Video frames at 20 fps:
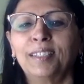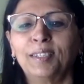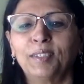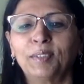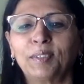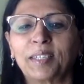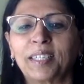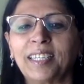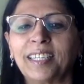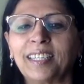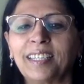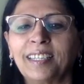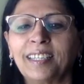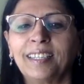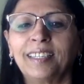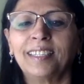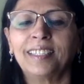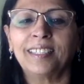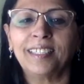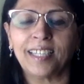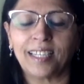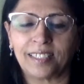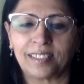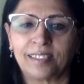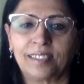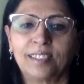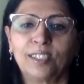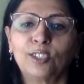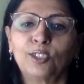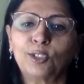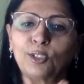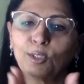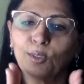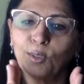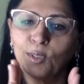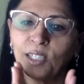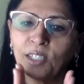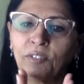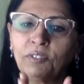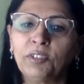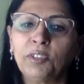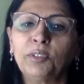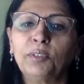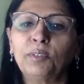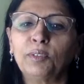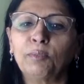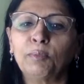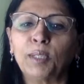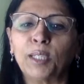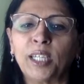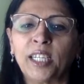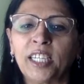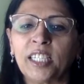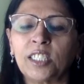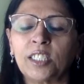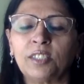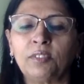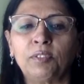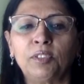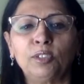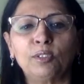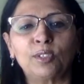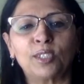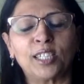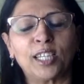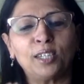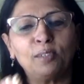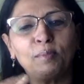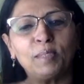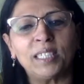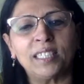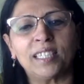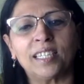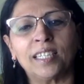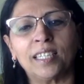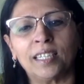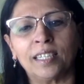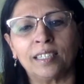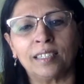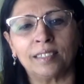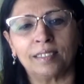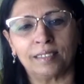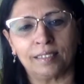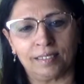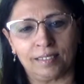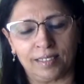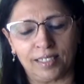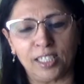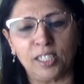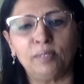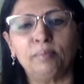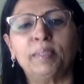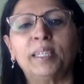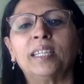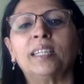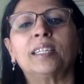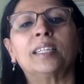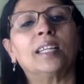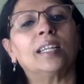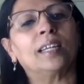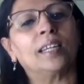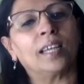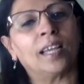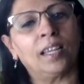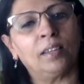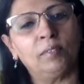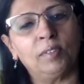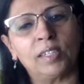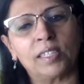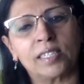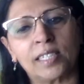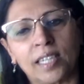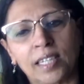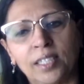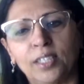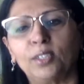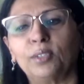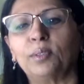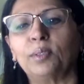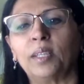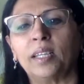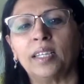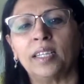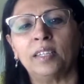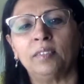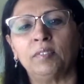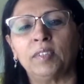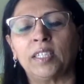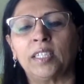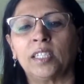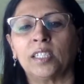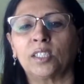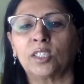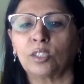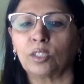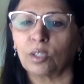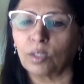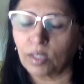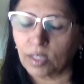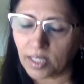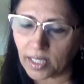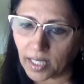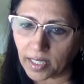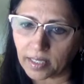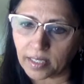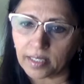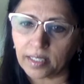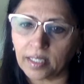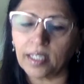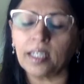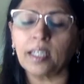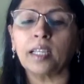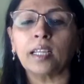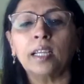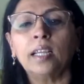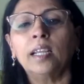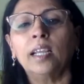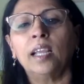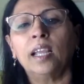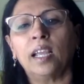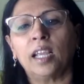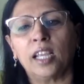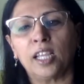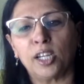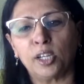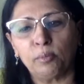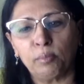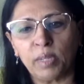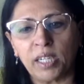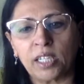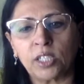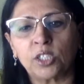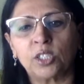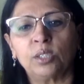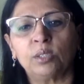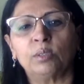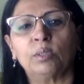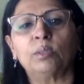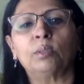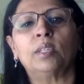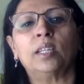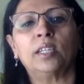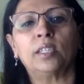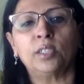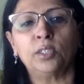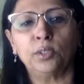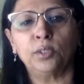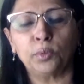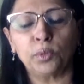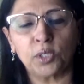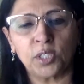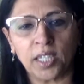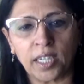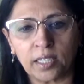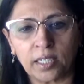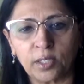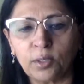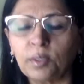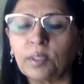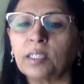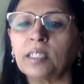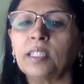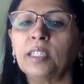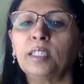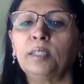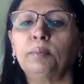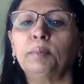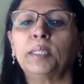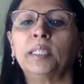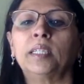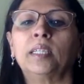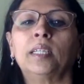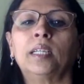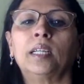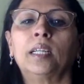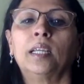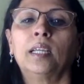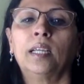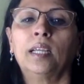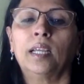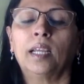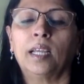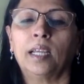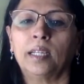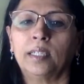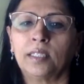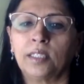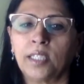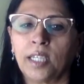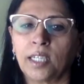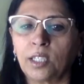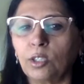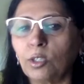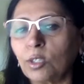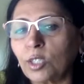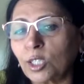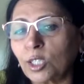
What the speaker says: Okay. Yes. So Mahesh, if you send me the email, then I will send you the invitation on Saturday, and make sure that you check your email and check your